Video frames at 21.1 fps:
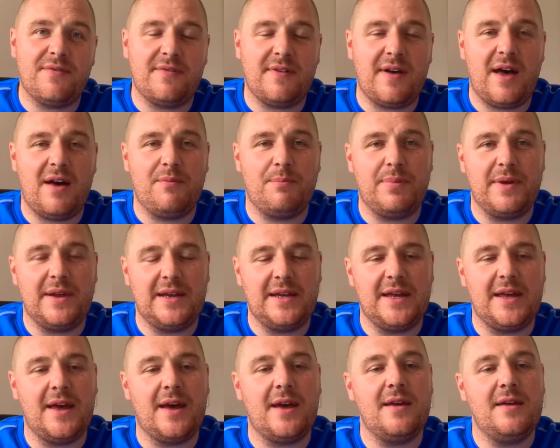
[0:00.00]
I've been
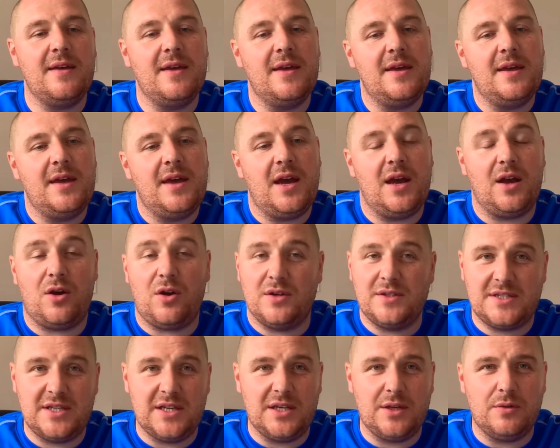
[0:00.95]
here and
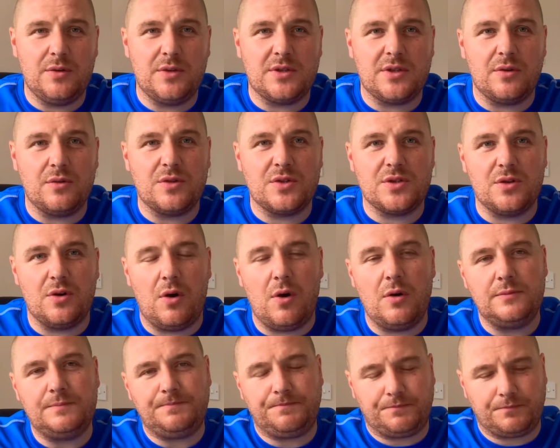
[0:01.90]
continue to do
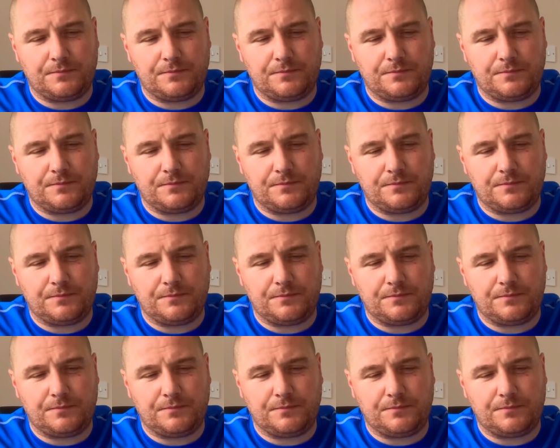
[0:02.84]
so.